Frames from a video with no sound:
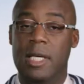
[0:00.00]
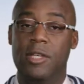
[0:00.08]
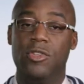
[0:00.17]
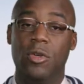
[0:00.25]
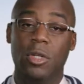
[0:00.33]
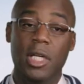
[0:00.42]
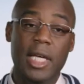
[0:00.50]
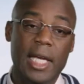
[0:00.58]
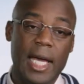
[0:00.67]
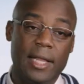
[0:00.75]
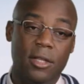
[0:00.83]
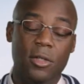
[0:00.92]
And so
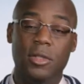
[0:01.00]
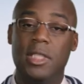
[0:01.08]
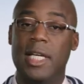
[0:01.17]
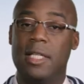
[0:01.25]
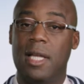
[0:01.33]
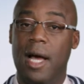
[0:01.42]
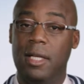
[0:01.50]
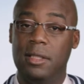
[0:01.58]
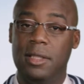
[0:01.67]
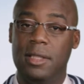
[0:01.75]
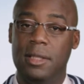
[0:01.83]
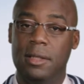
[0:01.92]
looking at those
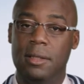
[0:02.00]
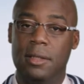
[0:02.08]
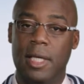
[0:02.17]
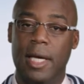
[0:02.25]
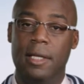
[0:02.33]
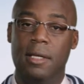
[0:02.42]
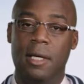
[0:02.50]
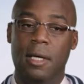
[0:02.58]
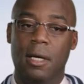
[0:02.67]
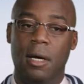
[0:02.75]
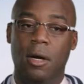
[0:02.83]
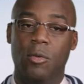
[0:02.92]
technologies that
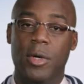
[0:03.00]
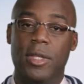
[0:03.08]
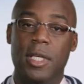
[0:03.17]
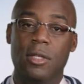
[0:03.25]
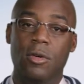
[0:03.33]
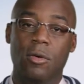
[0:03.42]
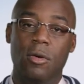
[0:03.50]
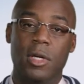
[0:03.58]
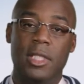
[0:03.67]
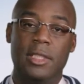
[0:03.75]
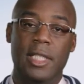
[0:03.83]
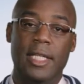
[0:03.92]
are within your
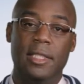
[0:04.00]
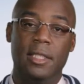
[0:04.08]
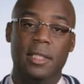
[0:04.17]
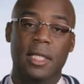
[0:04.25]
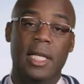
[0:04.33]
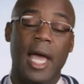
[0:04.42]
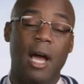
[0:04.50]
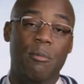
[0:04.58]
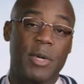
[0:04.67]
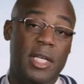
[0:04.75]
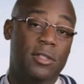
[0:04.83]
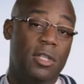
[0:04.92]
organization and how
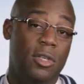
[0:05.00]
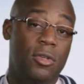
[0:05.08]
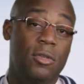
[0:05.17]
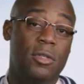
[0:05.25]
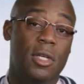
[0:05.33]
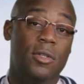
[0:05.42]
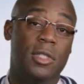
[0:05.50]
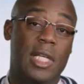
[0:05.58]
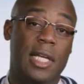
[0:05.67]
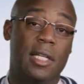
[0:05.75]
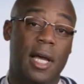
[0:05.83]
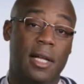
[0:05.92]
best to use those
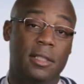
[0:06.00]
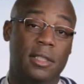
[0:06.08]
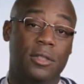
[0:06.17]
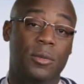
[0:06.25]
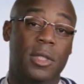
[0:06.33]
technologies